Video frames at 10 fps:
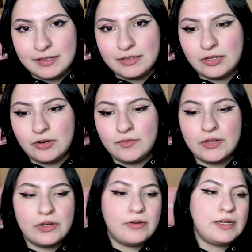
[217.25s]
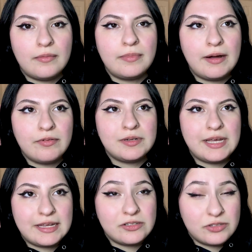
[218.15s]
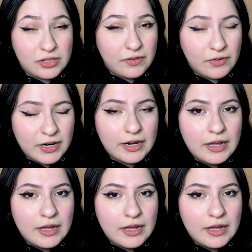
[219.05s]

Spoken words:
So if you notice, everyone's hands looks different.